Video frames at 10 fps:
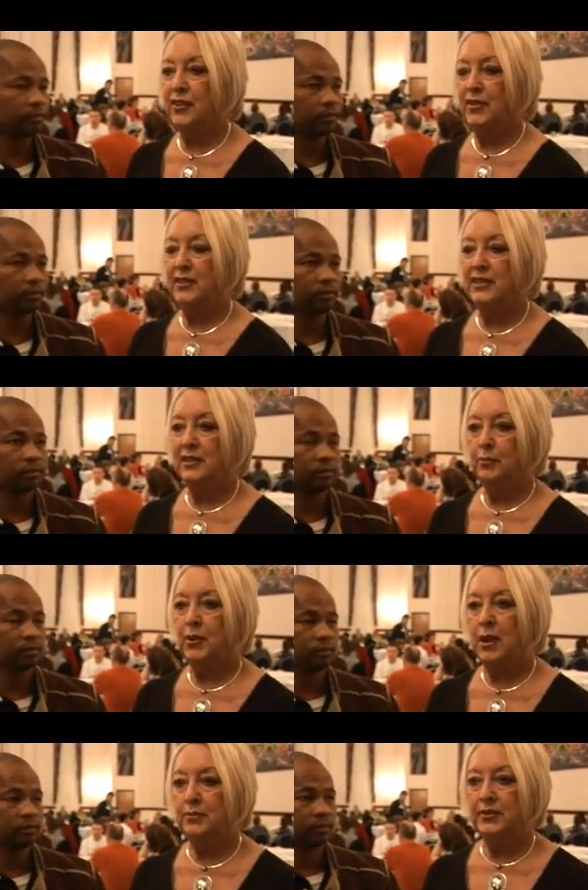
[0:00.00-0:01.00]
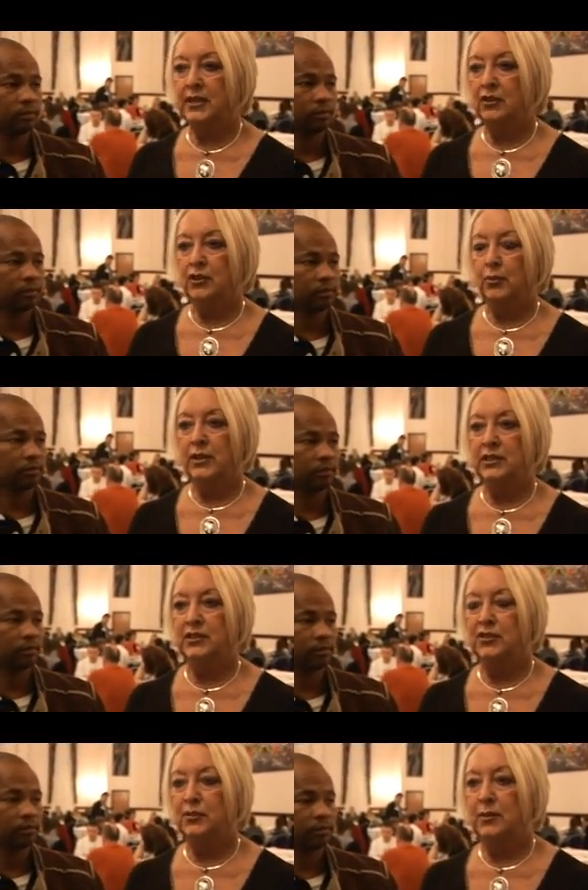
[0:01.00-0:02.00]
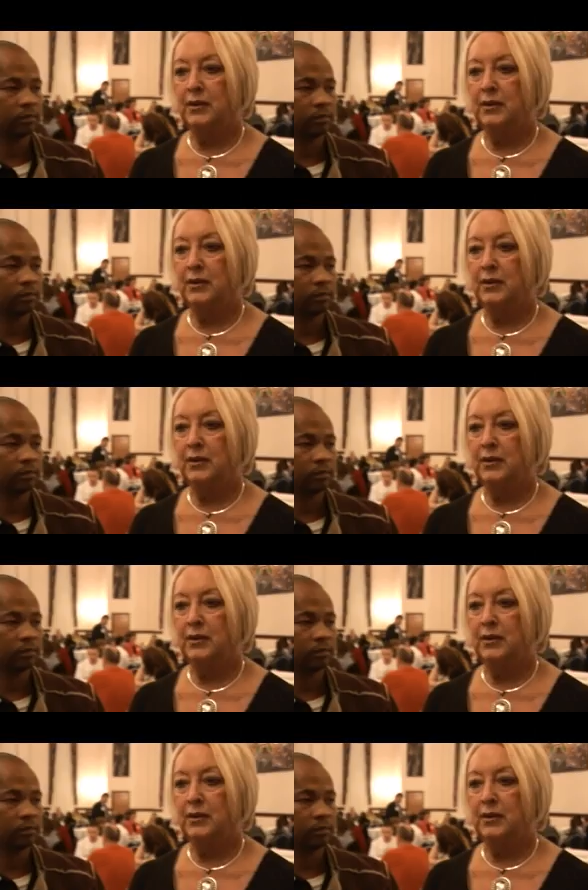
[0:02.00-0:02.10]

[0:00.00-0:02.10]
Speaker 1: You know, they see the problems, they don't know what to do.